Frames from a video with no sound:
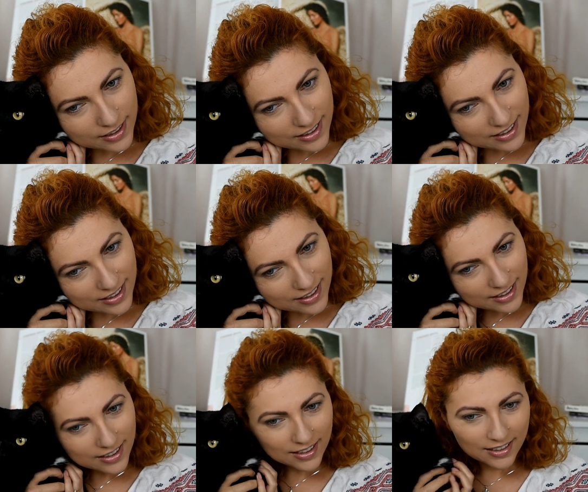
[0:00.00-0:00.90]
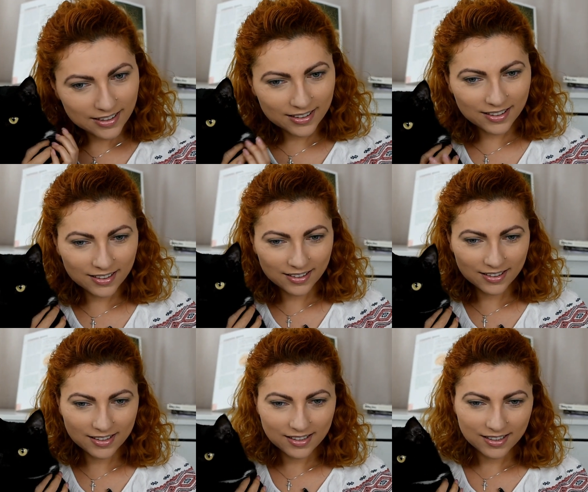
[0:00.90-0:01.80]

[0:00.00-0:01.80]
(silence)